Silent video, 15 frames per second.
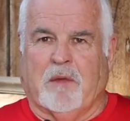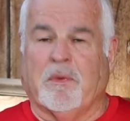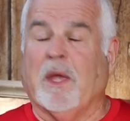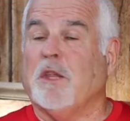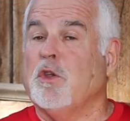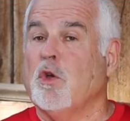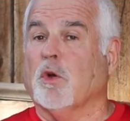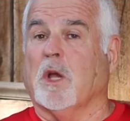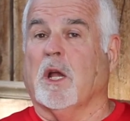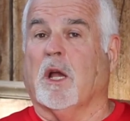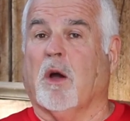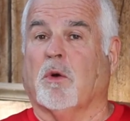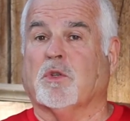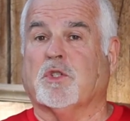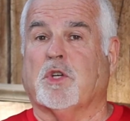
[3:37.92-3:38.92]
that you can
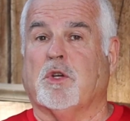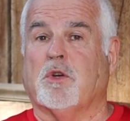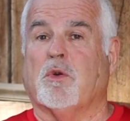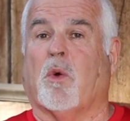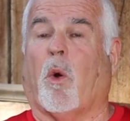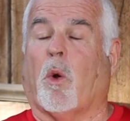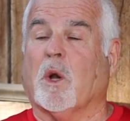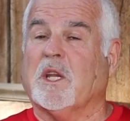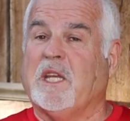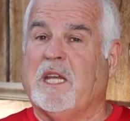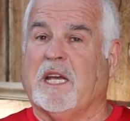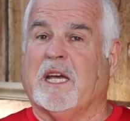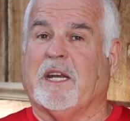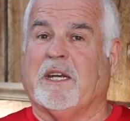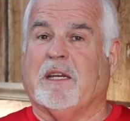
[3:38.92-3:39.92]
go to or
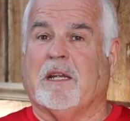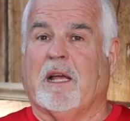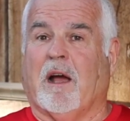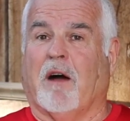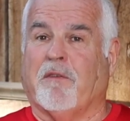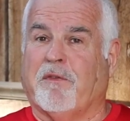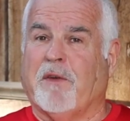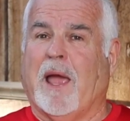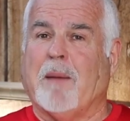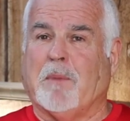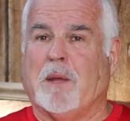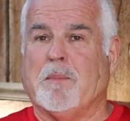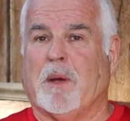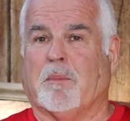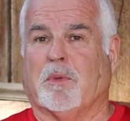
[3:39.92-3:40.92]
get a
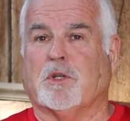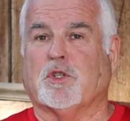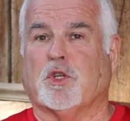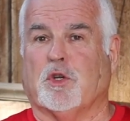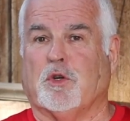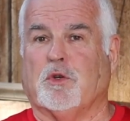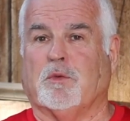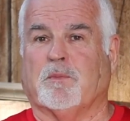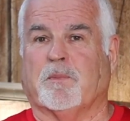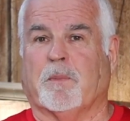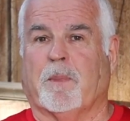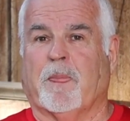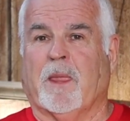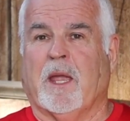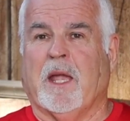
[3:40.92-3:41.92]
family member to,
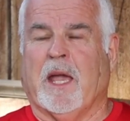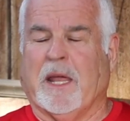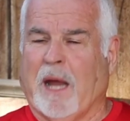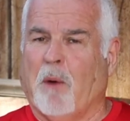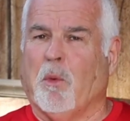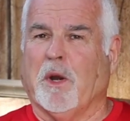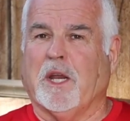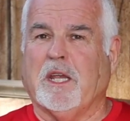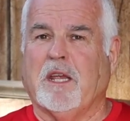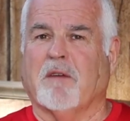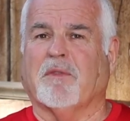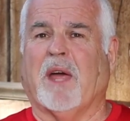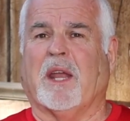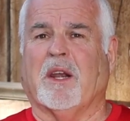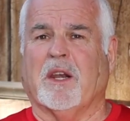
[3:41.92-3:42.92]
and I want to
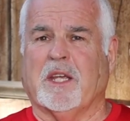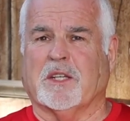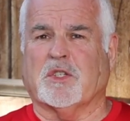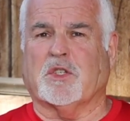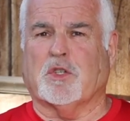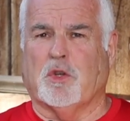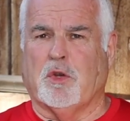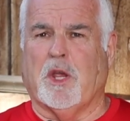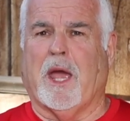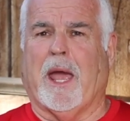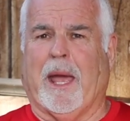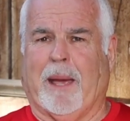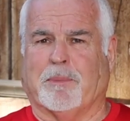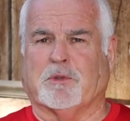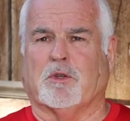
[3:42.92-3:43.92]
give that list to you
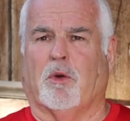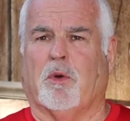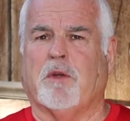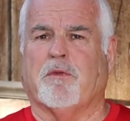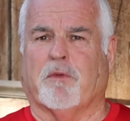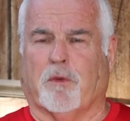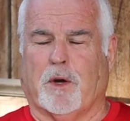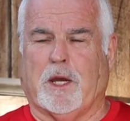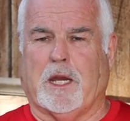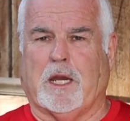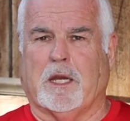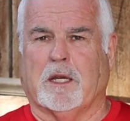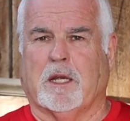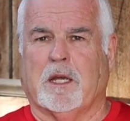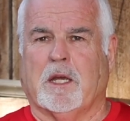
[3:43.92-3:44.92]
absolutely
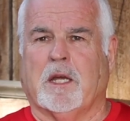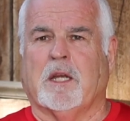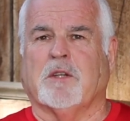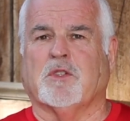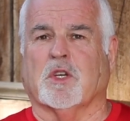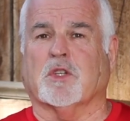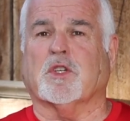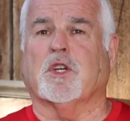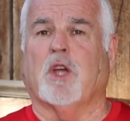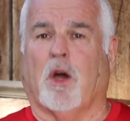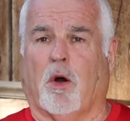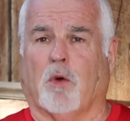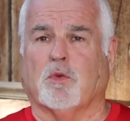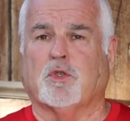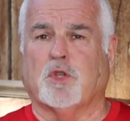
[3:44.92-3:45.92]
free. Just
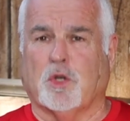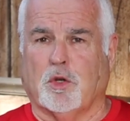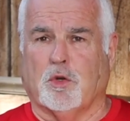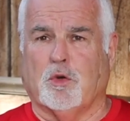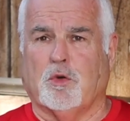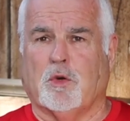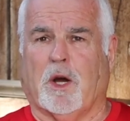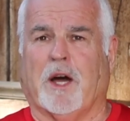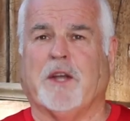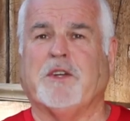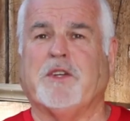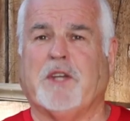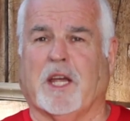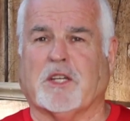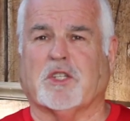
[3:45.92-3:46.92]
go to
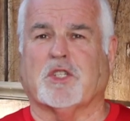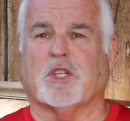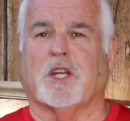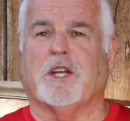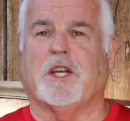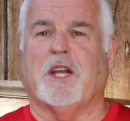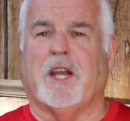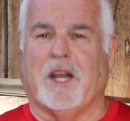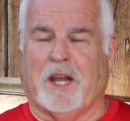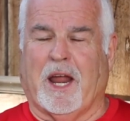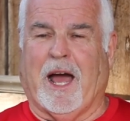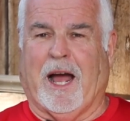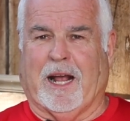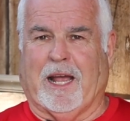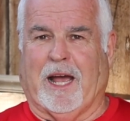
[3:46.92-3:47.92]

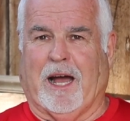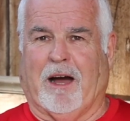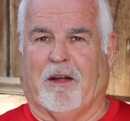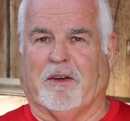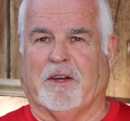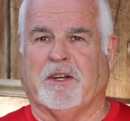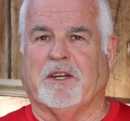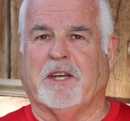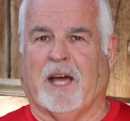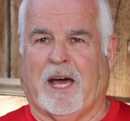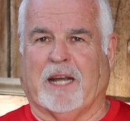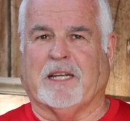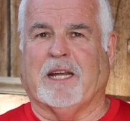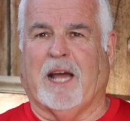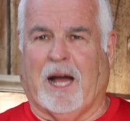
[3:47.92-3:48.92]

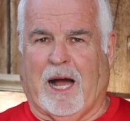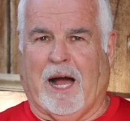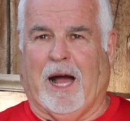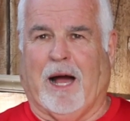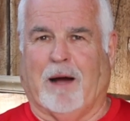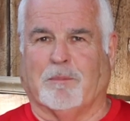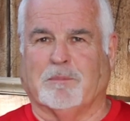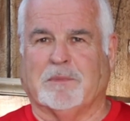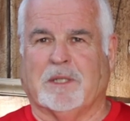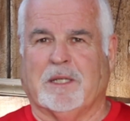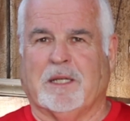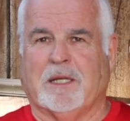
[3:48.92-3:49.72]
addictionknockout.com